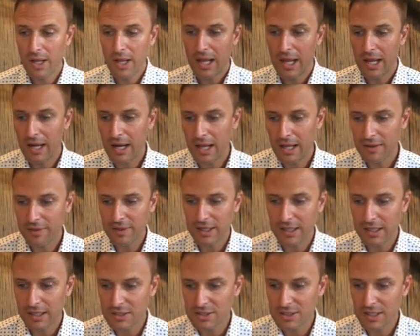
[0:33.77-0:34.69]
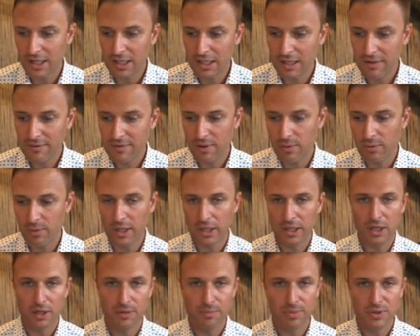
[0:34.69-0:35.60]
And I think it's going to give you a really
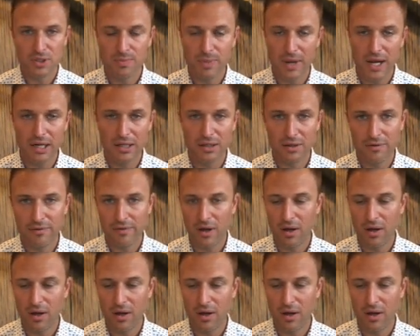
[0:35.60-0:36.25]
good perspective perspective